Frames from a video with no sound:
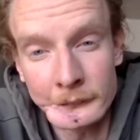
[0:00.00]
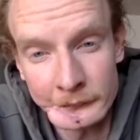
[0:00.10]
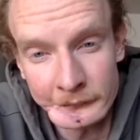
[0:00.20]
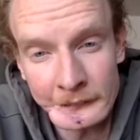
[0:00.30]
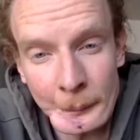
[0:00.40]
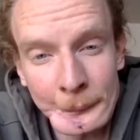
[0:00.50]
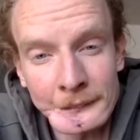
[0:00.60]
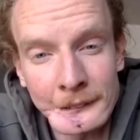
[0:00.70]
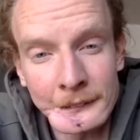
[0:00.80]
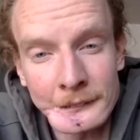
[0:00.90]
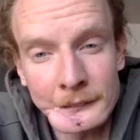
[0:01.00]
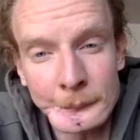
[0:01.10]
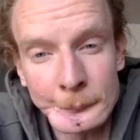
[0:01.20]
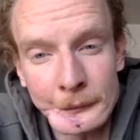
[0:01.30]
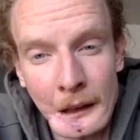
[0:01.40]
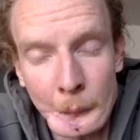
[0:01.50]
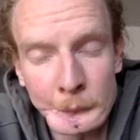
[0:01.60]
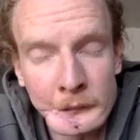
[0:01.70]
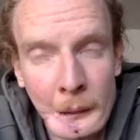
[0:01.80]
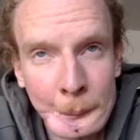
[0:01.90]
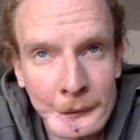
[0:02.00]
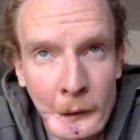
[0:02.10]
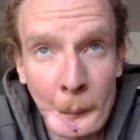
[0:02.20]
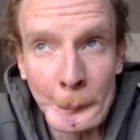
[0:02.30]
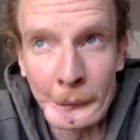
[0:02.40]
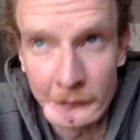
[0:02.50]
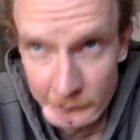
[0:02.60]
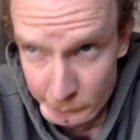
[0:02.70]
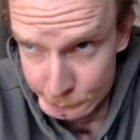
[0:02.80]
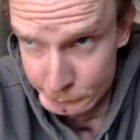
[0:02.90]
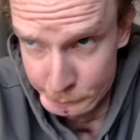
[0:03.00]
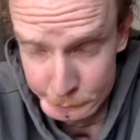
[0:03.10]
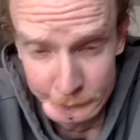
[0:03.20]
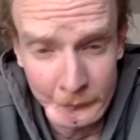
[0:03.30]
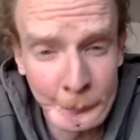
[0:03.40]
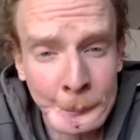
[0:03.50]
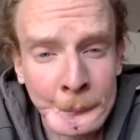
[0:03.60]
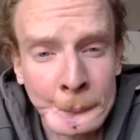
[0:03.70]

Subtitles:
Does that make sense? I would not be humble enough for them.